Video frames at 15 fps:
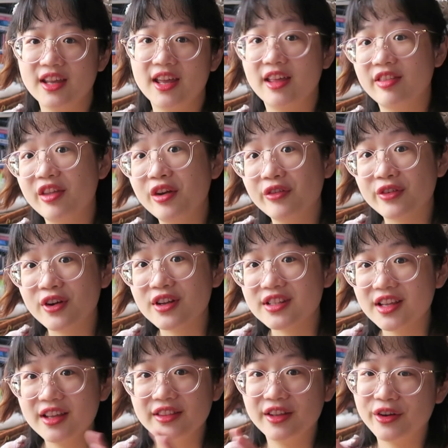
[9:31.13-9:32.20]
and then of course
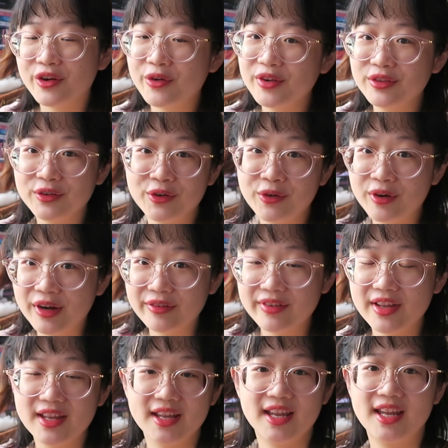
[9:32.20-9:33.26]
they're going to go off
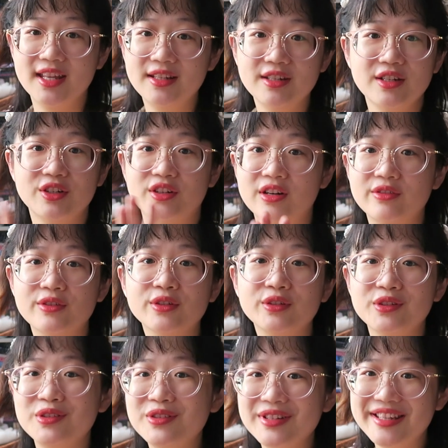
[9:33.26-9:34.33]
and travel
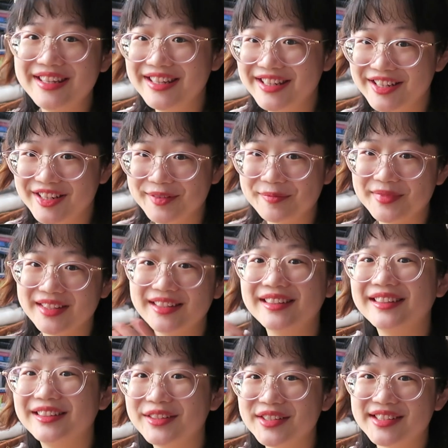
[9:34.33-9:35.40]
to Egypt
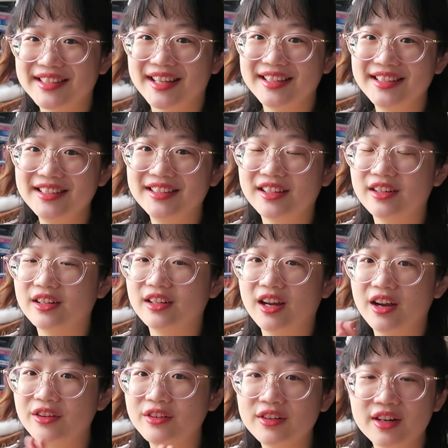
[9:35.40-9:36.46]
to study the
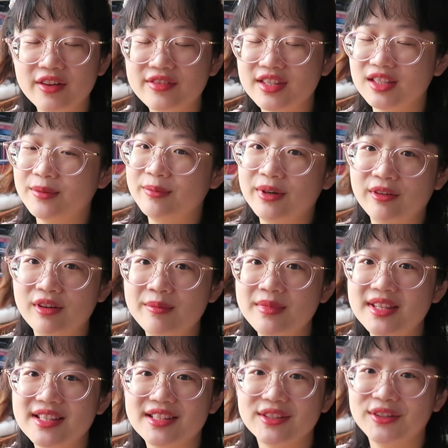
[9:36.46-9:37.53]
hieroglyphs and the
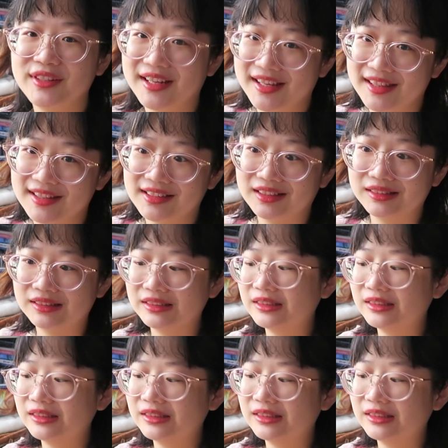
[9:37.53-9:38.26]
pyramids together.